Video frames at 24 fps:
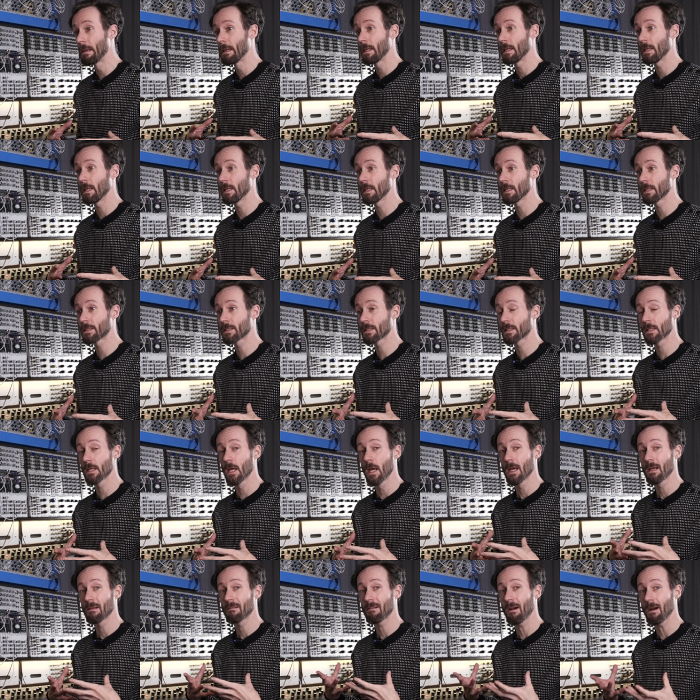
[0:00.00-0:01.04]
It's
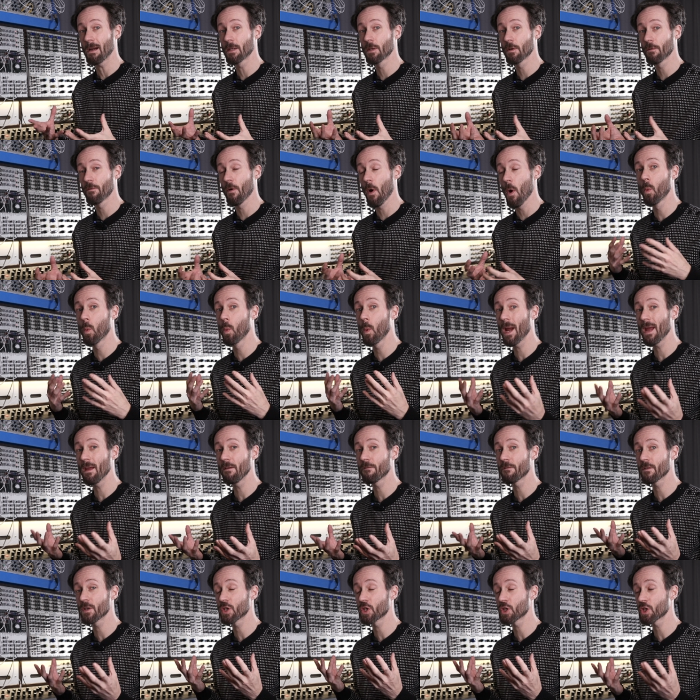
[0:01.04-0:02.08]
kind of a
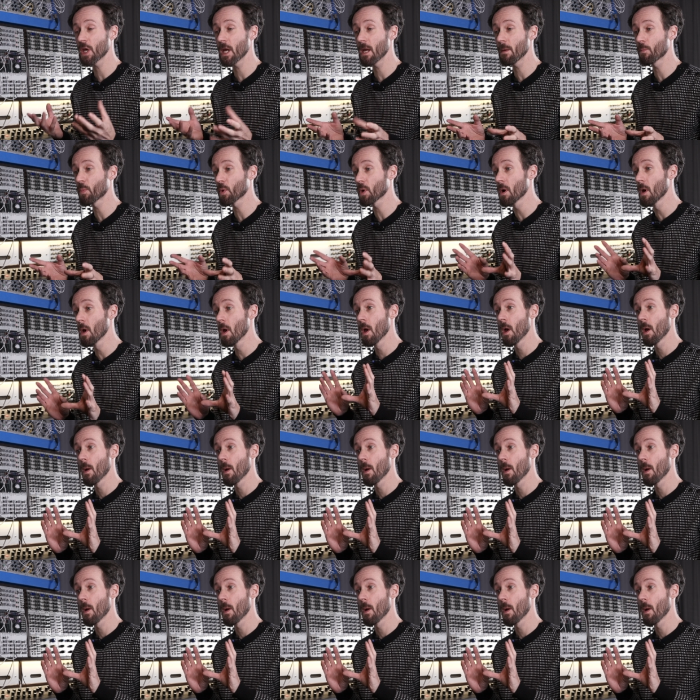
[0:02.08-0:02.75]
wave shaper,